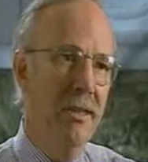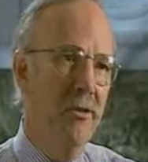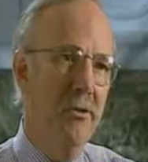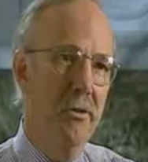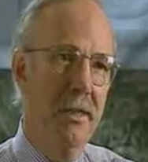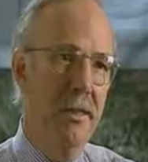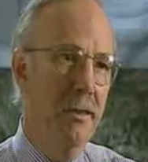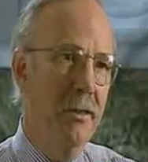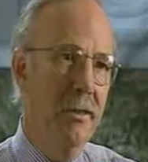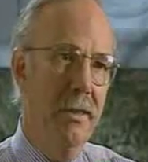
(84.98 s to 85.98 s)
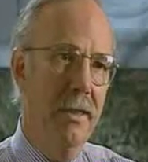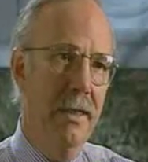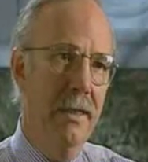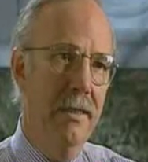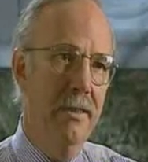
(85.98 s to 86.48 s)
and earlier,
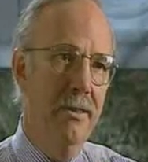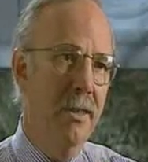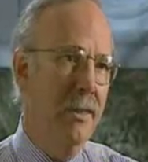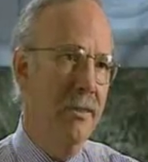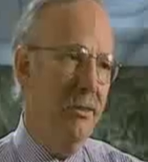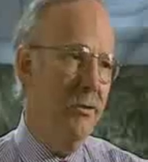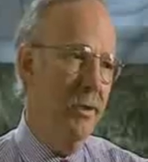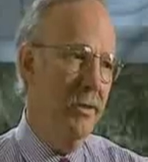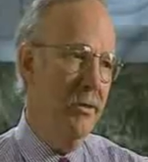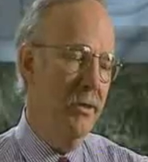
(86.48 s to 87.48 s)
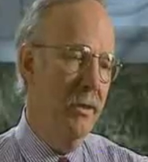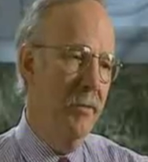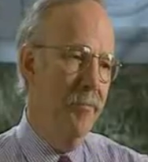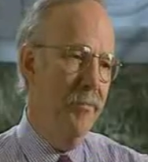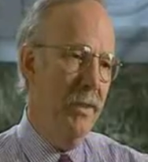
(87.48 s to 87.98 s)
and as a consequence,
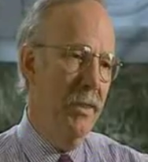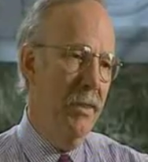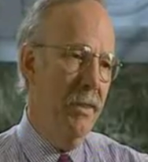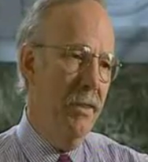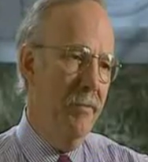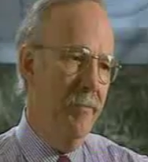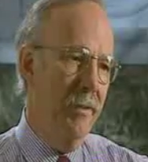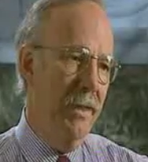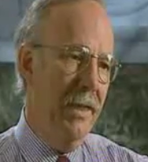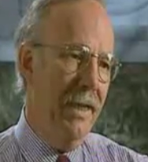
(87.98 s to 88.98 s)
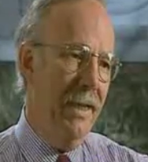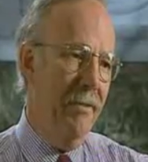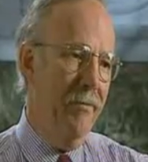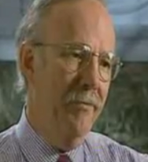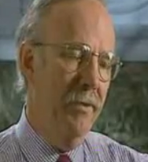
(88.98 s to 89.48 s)

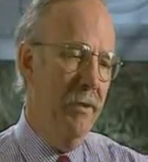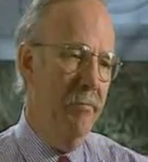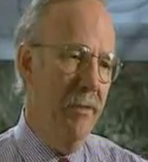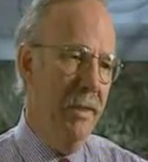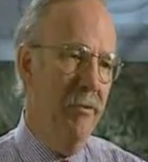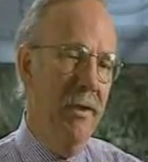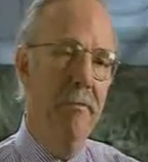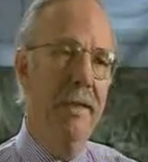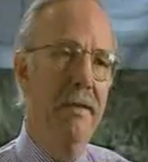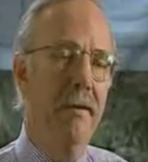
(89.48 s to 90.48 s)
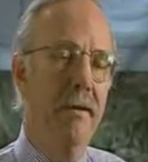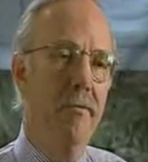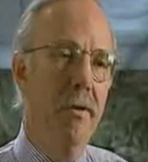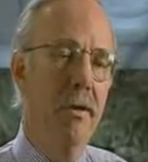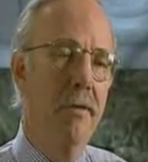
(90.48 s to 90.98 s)
have
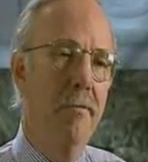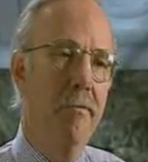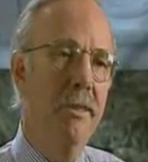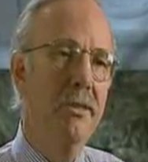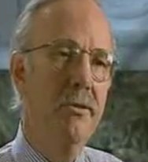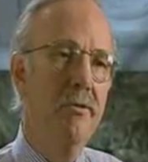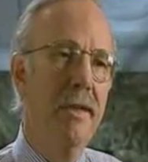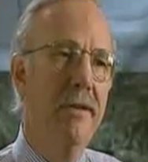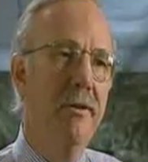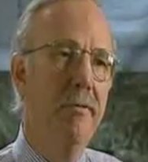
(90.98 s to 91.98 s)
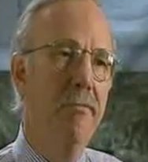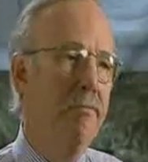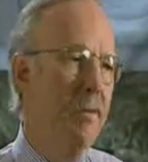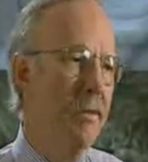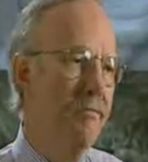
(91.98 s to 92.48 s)
a much greater
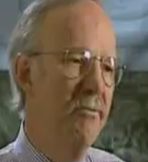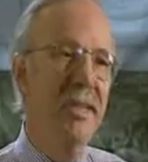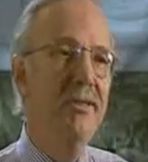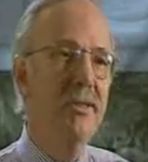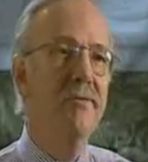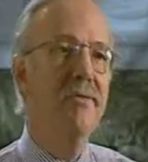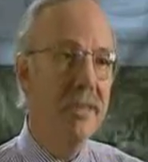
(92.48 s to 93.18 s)
sense of